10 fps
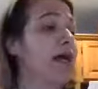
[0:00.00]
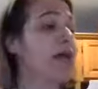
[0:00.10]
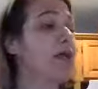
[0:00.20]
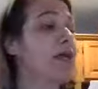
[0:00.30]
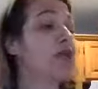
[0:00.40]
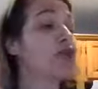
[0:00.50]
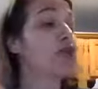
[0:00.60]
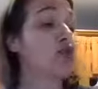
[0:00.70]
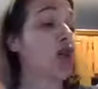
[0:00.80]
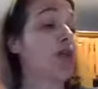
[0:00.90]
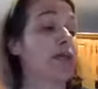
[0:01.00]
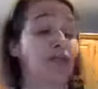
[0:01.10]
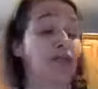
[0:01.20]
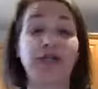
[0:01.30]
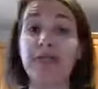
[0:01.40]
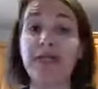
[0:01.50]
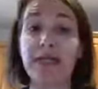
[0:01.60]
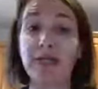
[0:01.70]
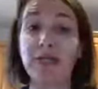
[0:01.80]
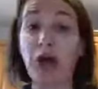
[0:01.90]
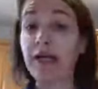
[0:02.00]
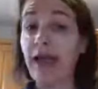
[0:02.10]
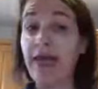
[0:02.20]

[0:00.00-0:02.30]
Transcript: hour. So I'll show you the beginning part,